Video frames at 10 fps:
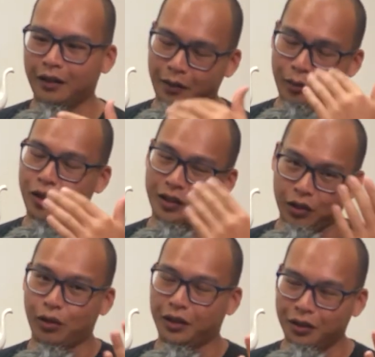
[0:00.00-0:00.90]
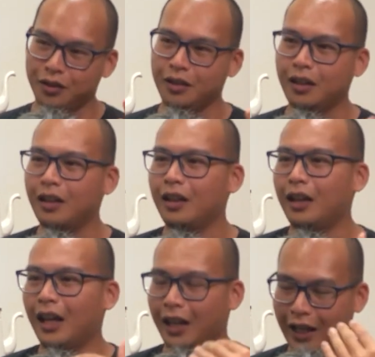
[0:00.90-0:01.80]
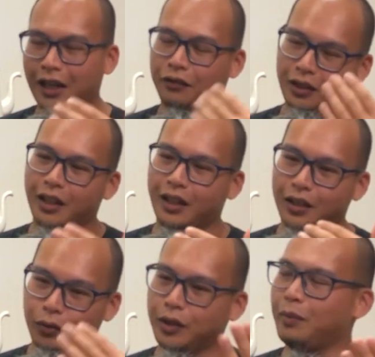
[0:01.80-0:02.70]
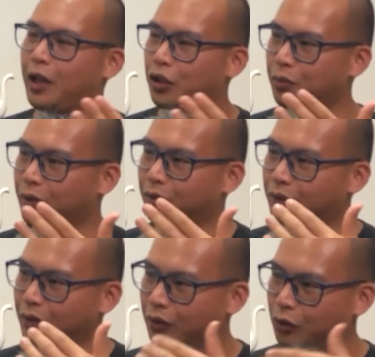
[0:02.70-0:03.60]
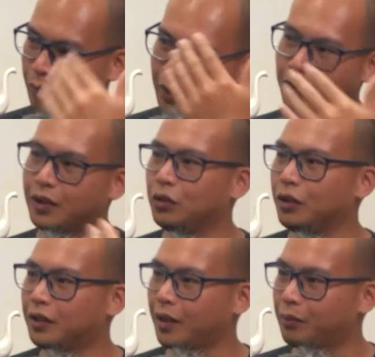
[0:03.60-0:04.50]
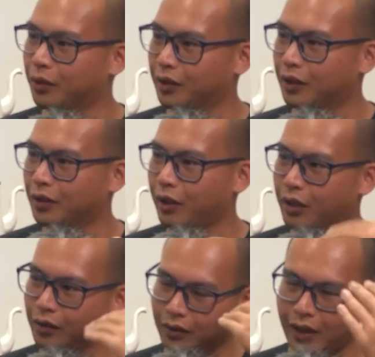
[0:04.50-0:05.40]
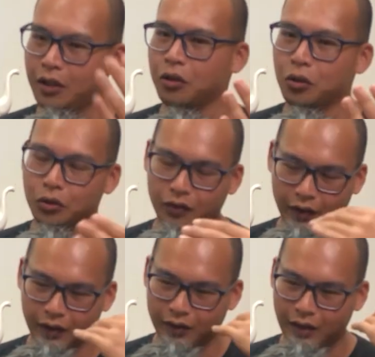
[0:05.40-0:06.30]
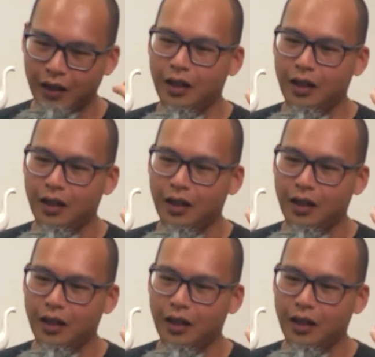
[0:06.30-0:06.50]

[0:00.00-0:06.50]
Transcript: which is the strategy, and then after that, then is risk management. So to me, this is a 3-step process, right? Set your goals first,